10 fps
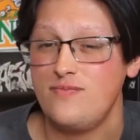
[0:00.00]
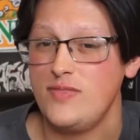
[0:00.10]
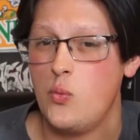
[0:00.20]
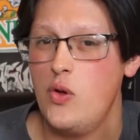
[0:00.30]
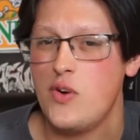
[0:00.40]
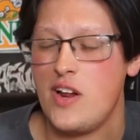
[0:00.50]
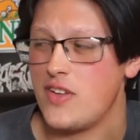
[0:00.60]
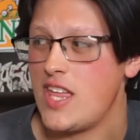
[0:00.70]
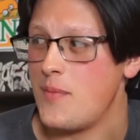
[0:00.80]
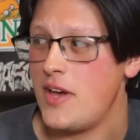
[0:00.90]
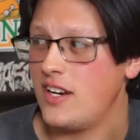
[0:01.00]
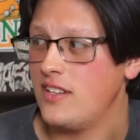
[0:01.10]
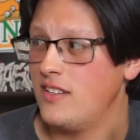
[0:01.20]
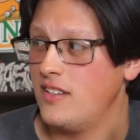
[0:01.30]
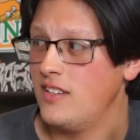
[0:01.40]
We were never that bad.
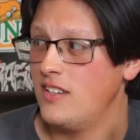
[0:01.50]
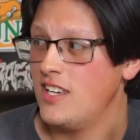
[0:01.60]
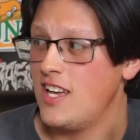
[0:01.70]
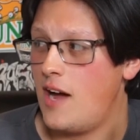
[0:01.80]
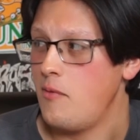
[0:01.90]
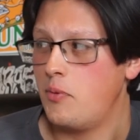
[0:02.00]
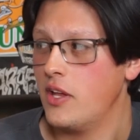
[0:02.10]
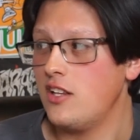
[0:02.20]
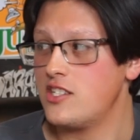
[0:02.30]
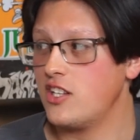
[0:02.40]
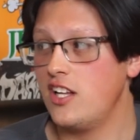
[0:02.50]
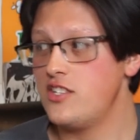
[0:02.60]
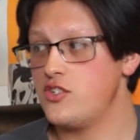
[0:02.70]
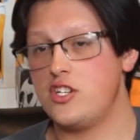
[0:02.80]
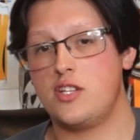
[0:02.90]
I'd be playing Clash of Clans
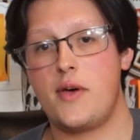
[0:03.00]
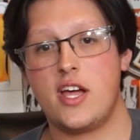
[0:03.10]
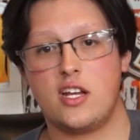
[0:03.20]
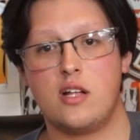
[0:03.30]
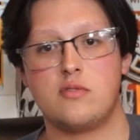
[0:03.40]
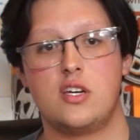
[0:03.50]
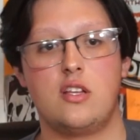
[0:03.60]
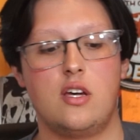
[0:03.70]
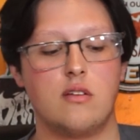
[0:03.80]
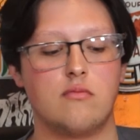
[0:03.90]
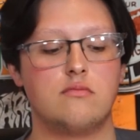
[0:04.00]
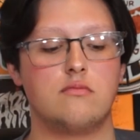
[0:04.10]
and shit in the back, you know what I'm saying? Like,